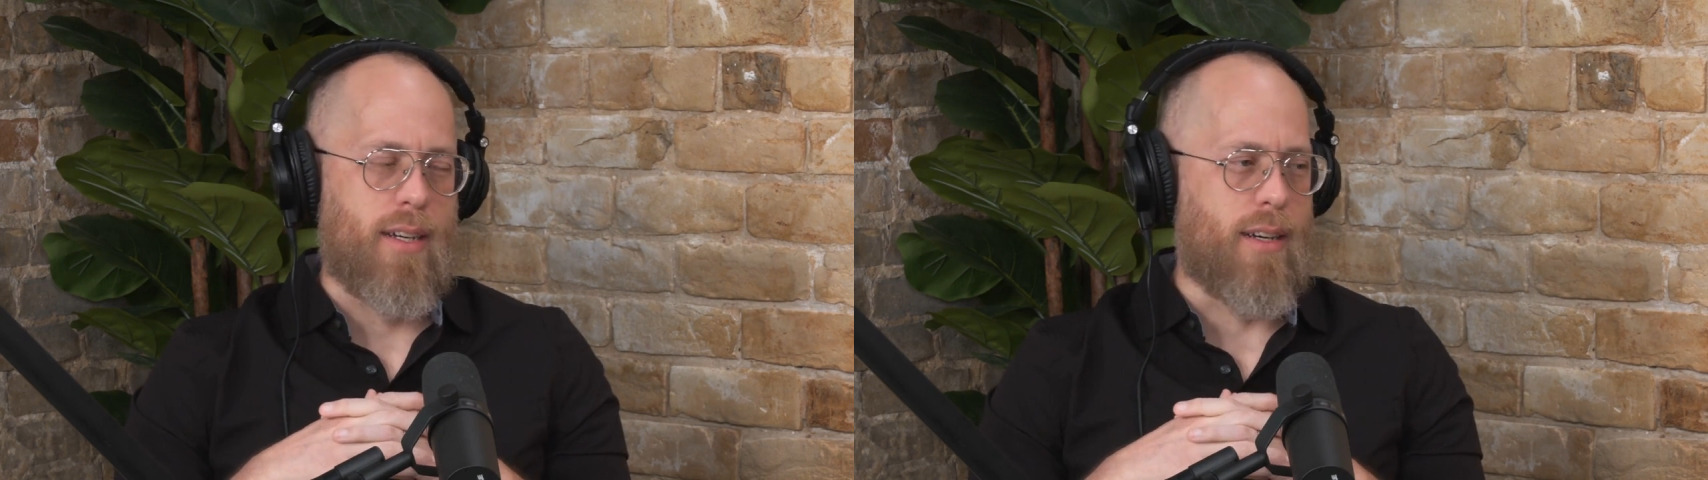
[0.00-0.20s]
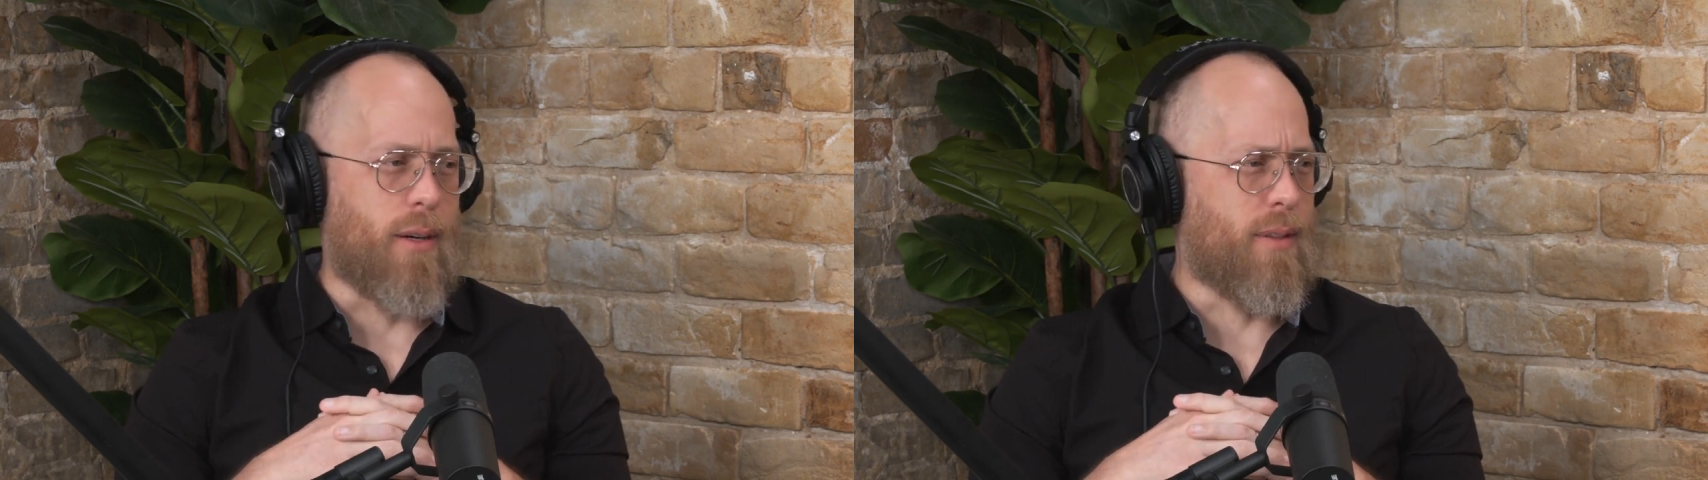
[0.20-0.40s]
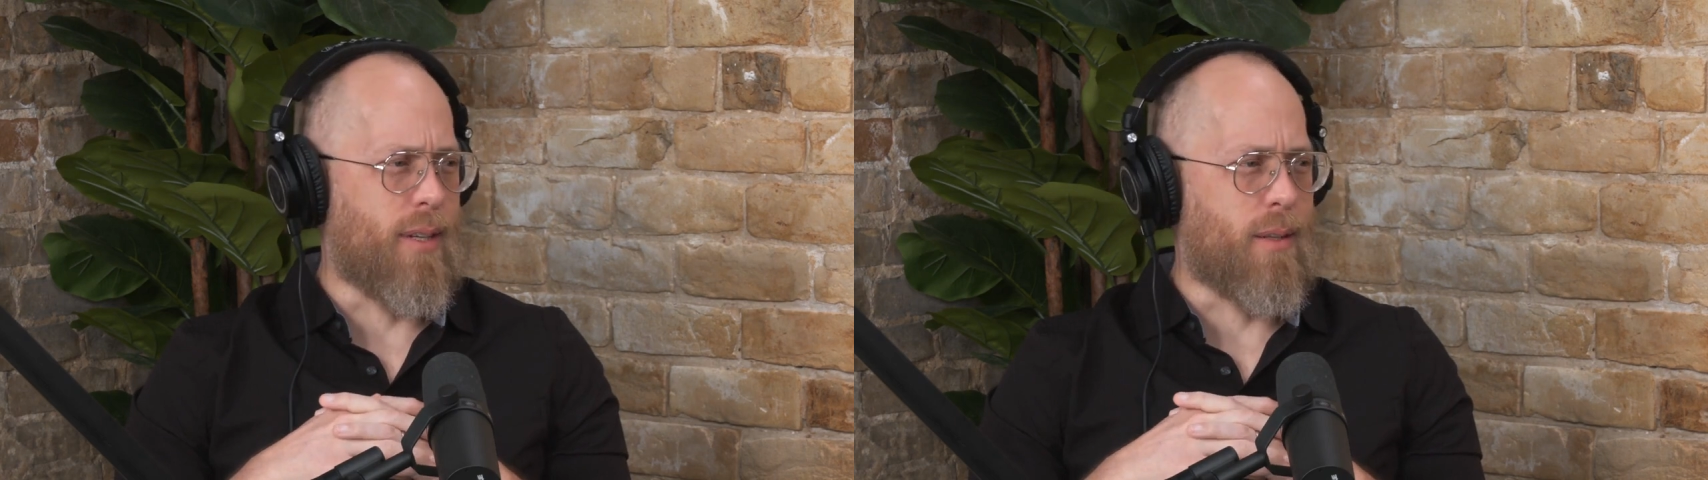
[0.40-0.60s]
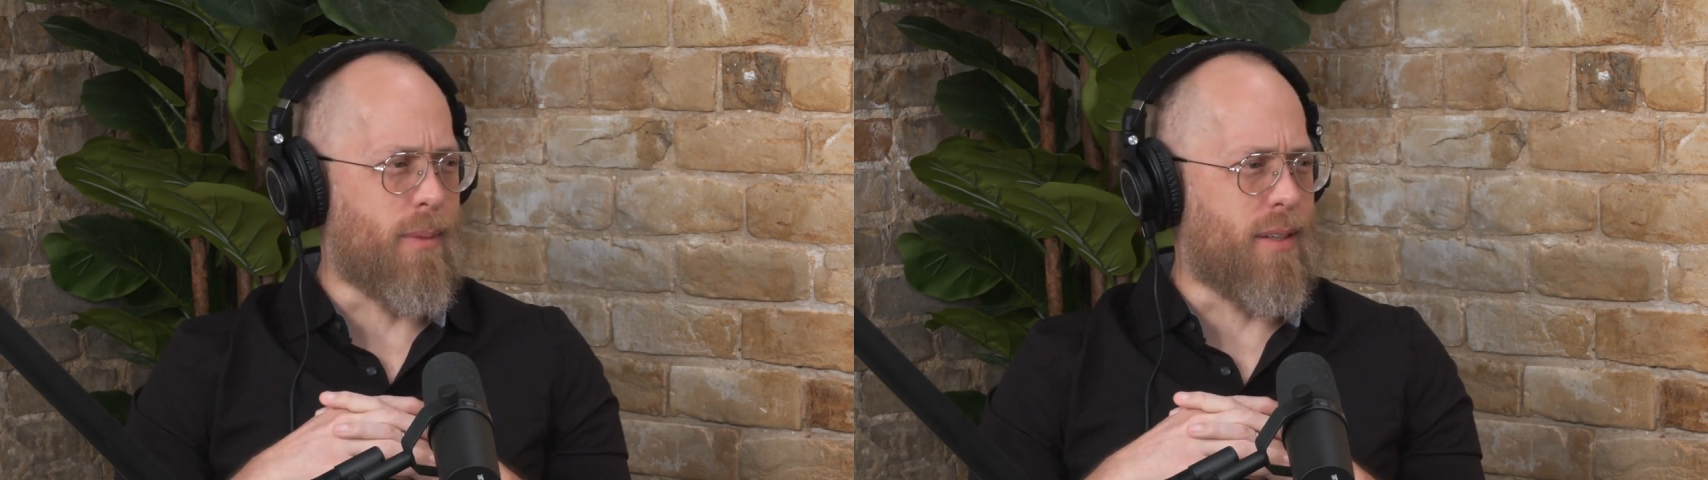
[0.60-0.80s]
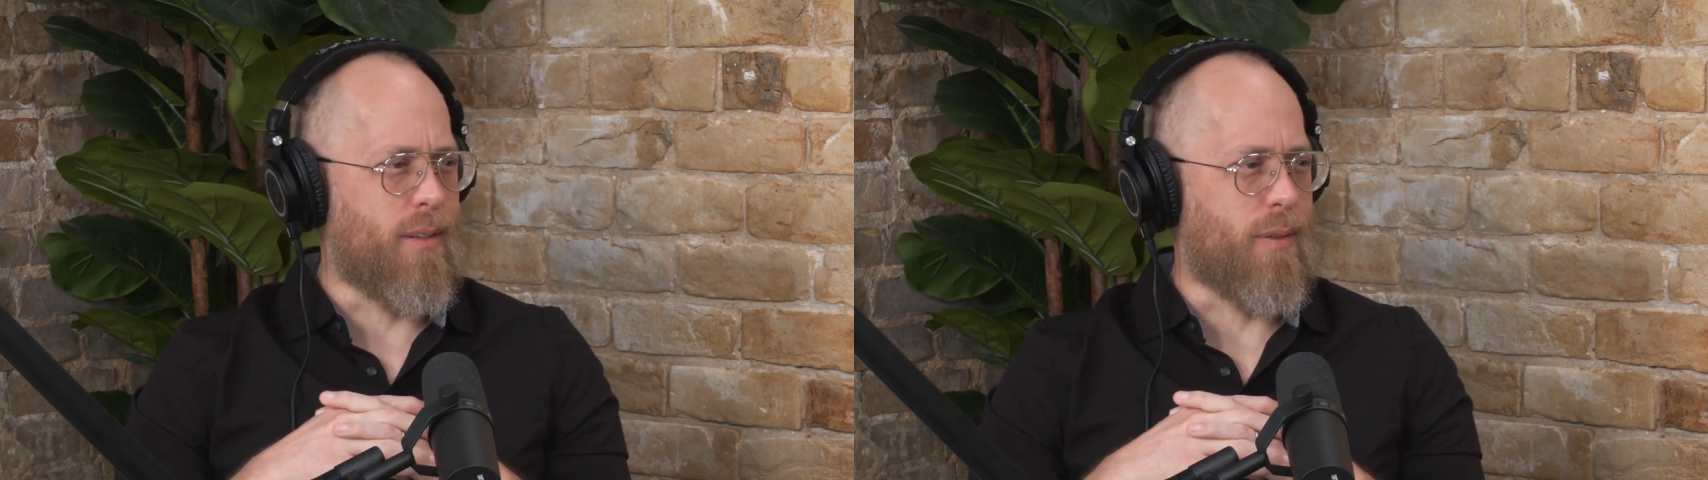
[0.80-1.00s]
I always think to
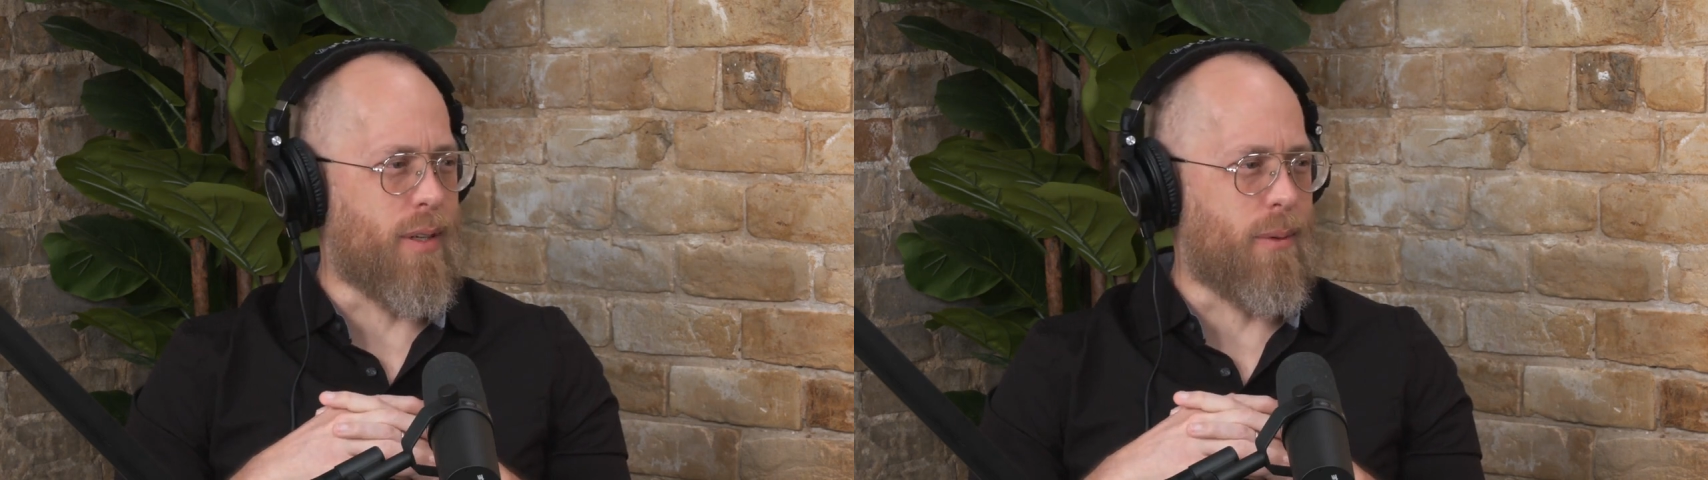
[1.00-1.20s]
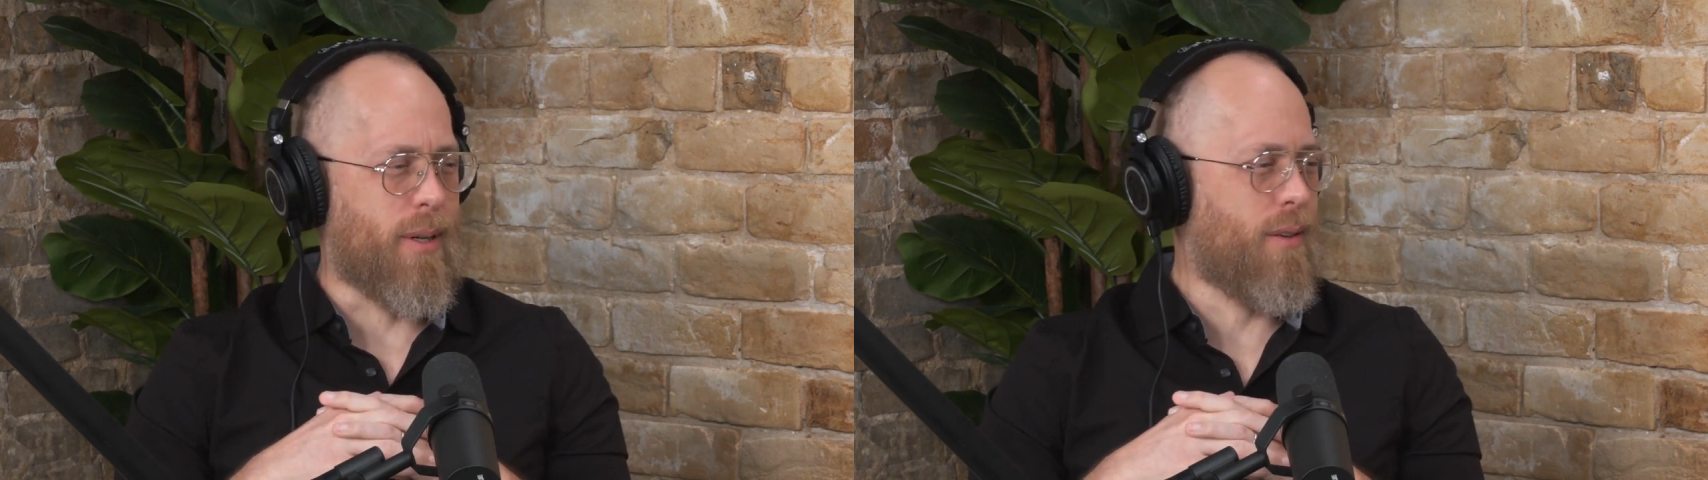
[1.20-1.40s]
myself like, "Well,